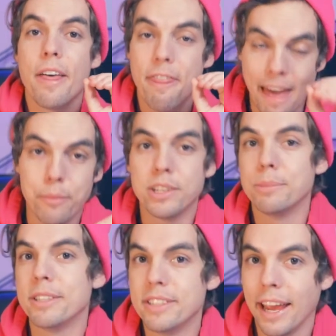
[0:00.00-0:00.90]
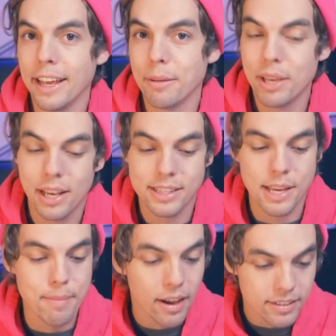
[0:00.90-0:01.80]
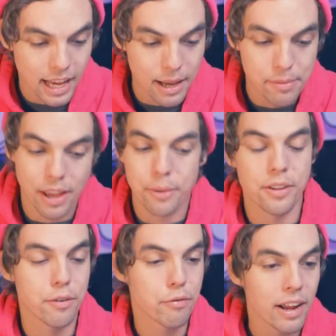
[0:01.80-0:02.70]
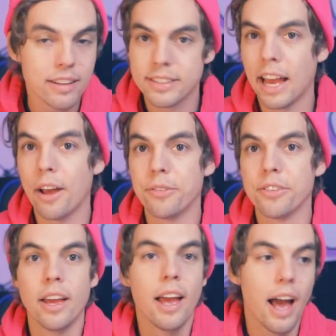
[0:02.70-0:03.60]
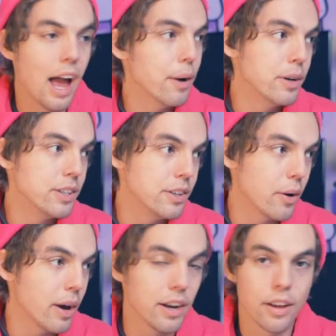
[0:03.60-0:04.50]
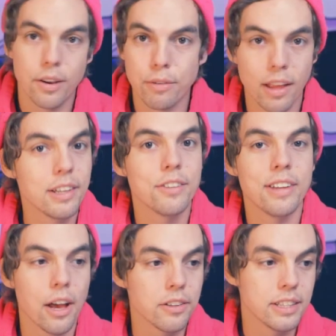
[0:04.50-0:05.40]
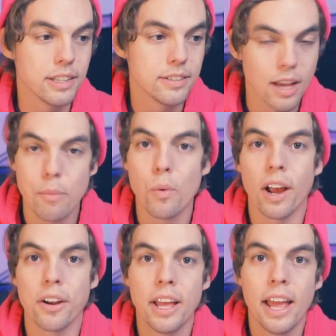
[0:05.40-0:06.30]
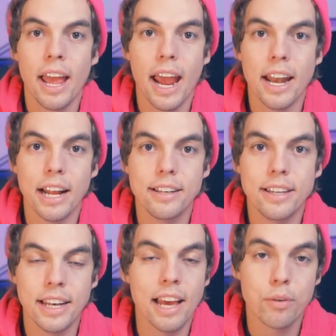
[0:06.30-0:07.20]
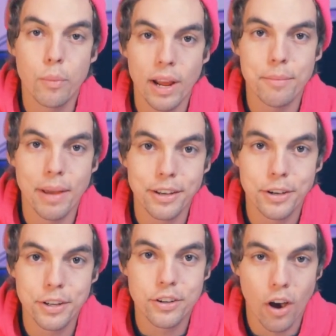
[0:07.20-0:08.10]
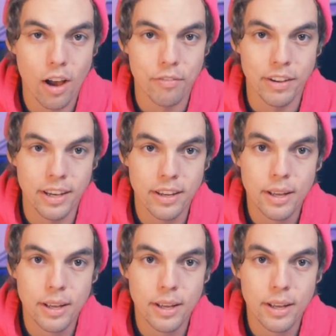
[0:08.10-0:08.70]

that was a mistake, because the amount of times I was at a friend's house, I was, you know, at a relative's house, at somewhere, and I didn't have a way to make good coffee.